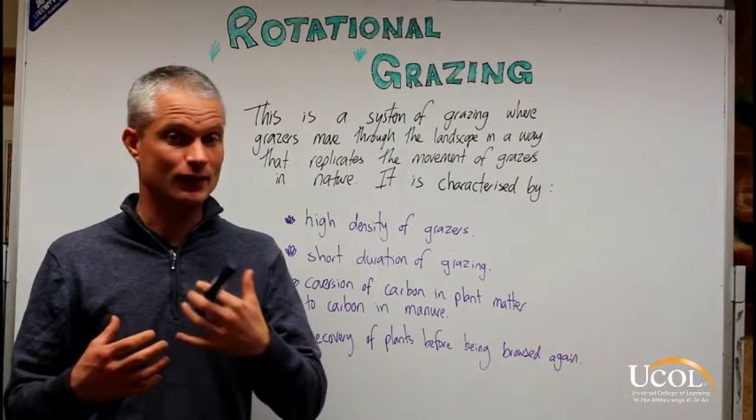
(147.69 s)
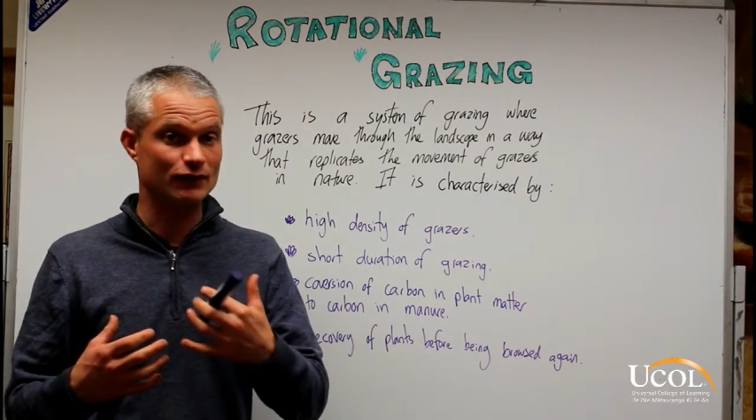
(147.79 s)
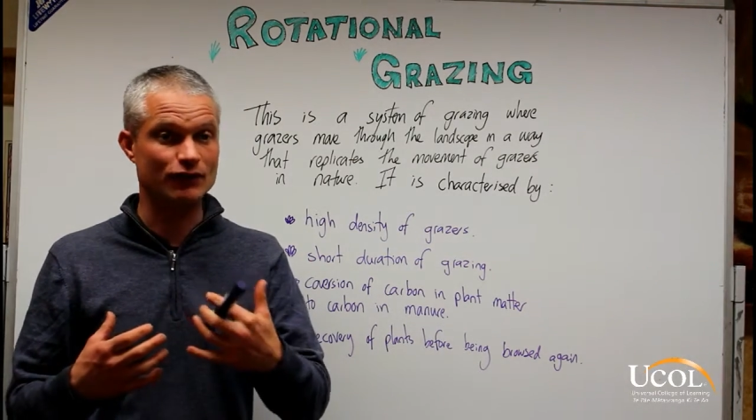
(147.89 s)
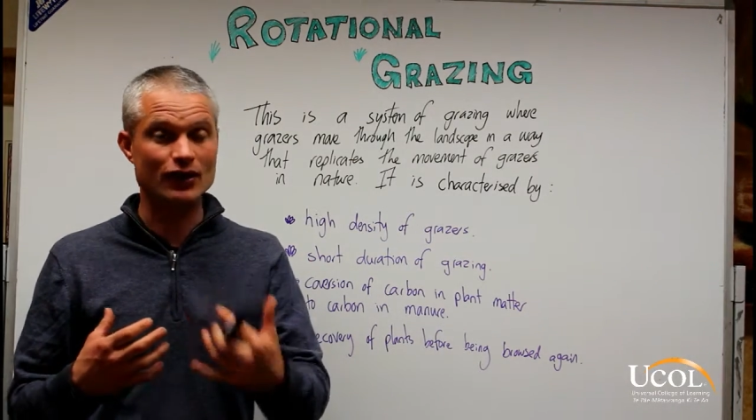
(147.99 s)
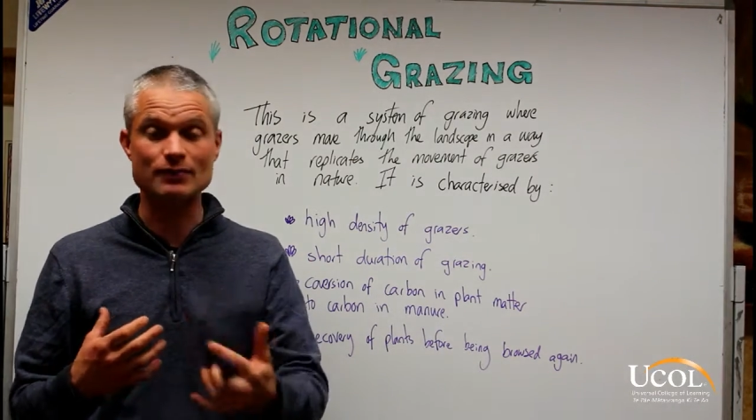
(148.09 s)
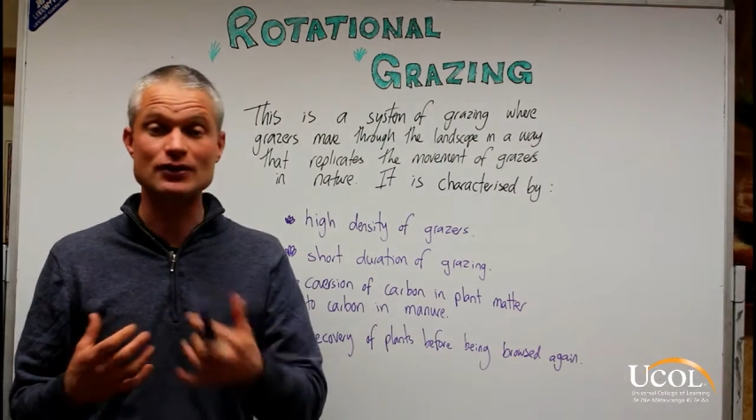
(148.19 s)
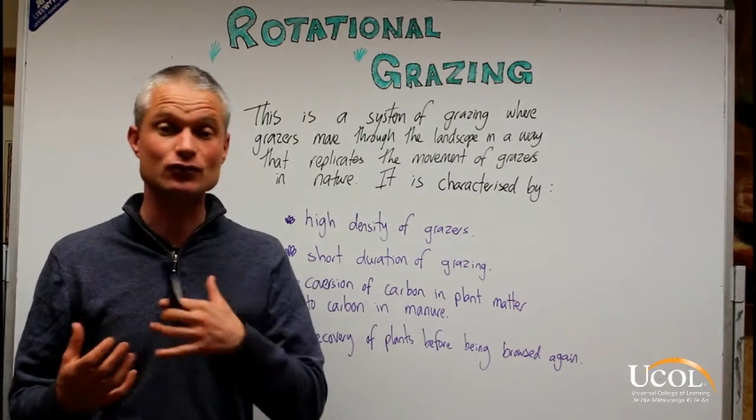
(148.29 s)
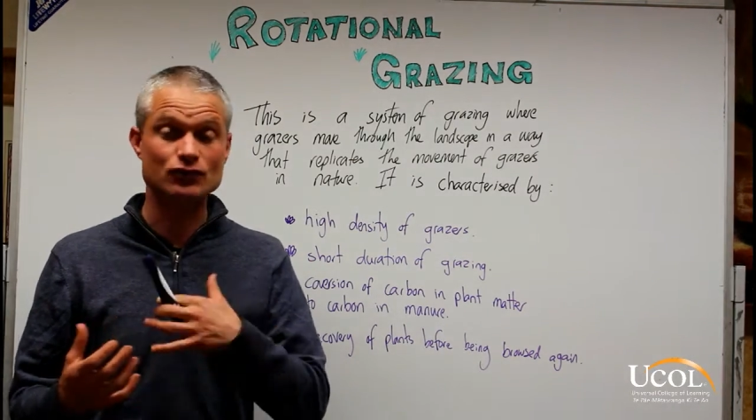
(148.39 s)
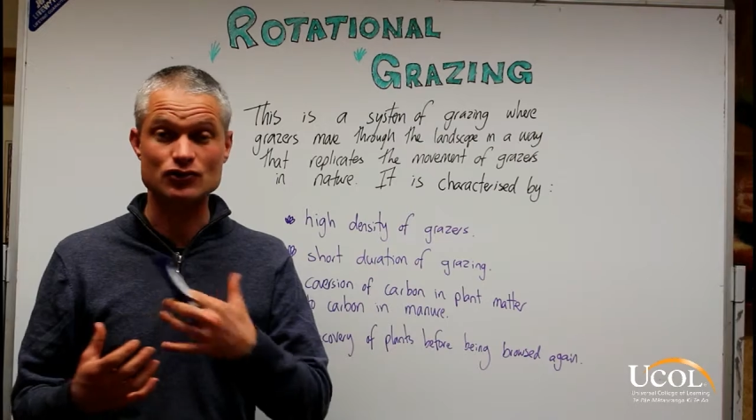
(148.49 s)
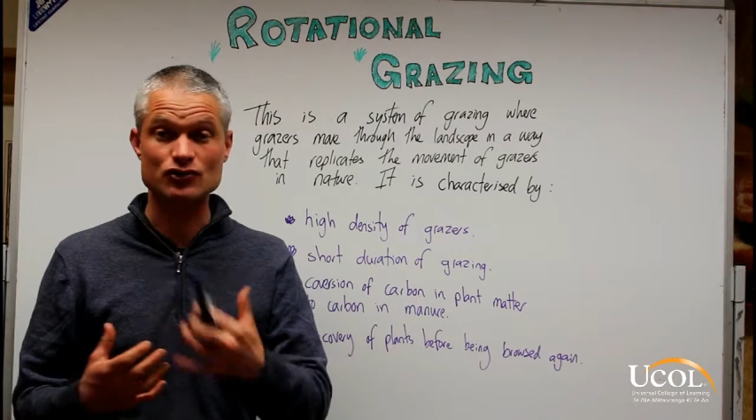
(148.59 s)

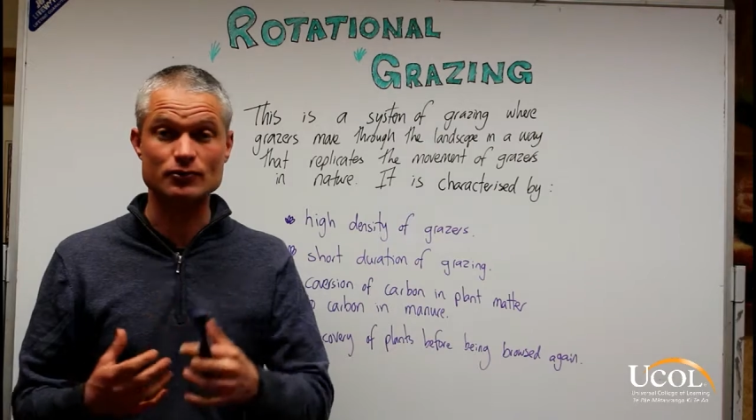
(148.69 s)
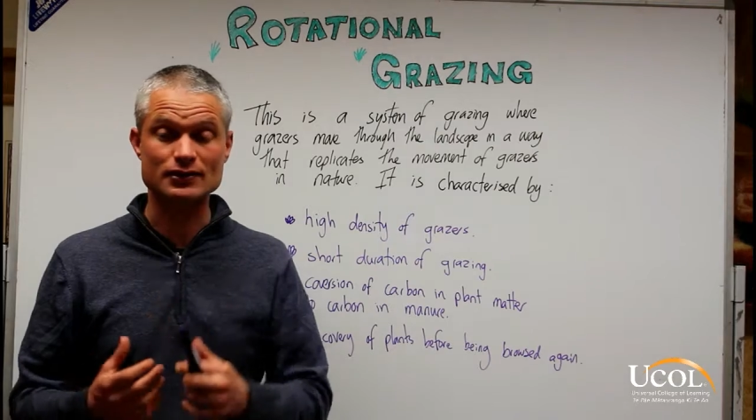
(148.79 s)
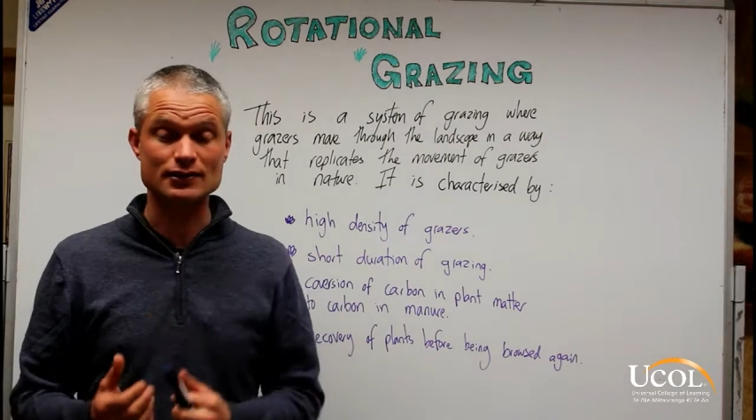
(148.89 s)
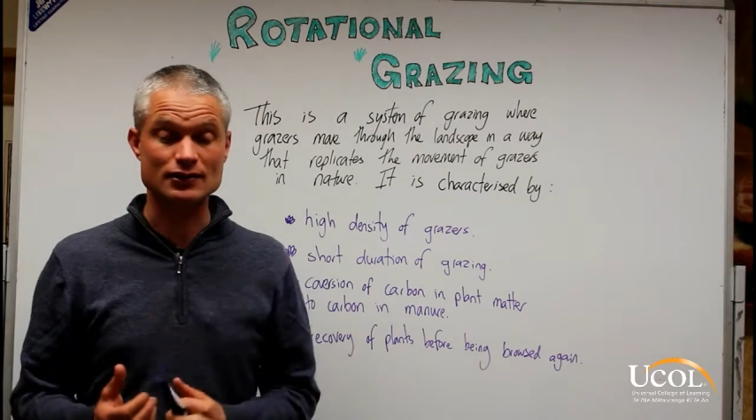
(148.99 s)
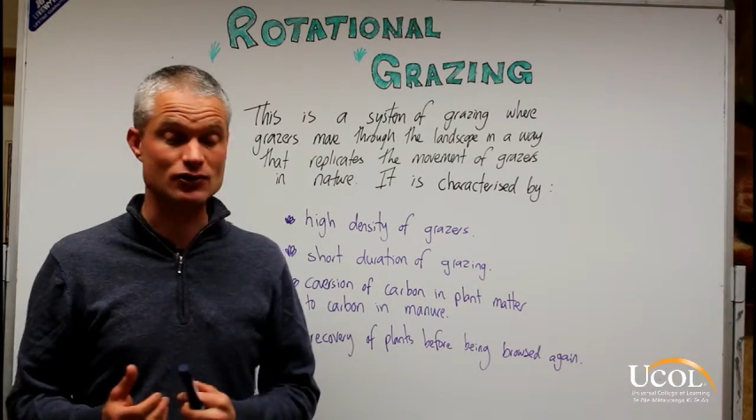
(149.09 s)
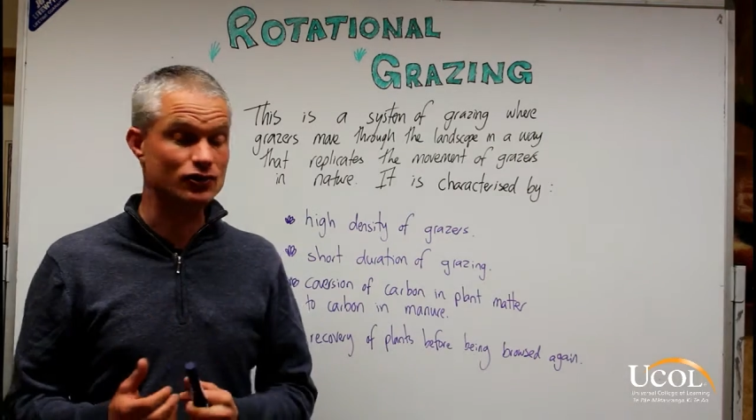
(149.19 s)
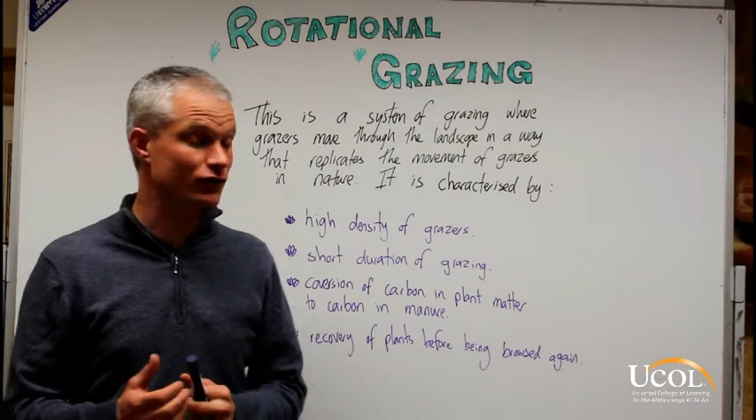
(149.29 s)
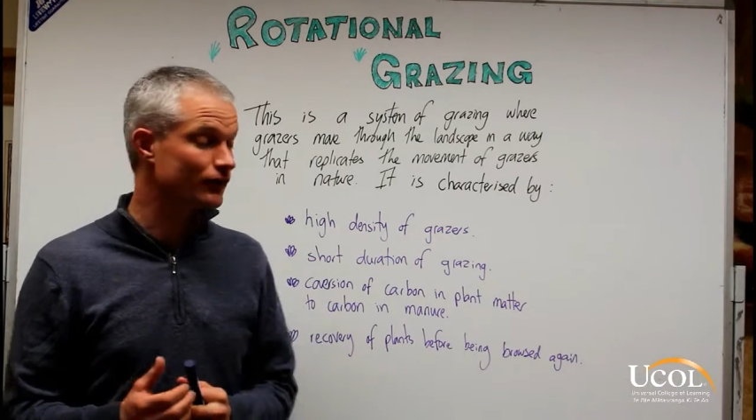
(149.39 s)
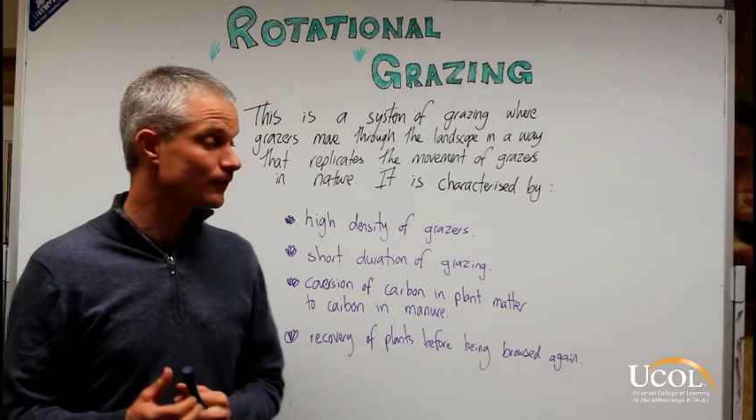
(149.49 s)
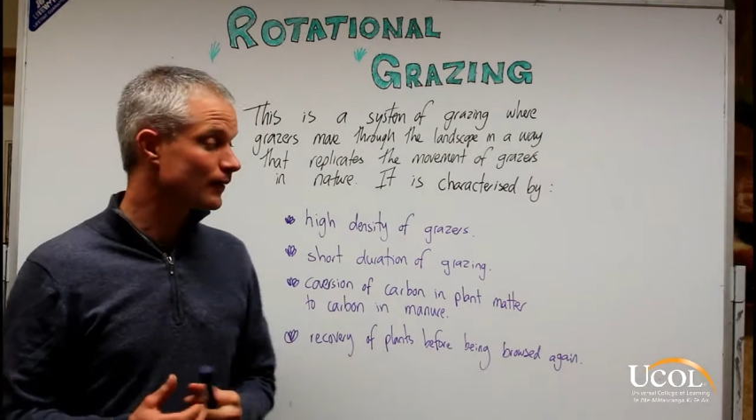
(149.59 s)
environmental disturbances too.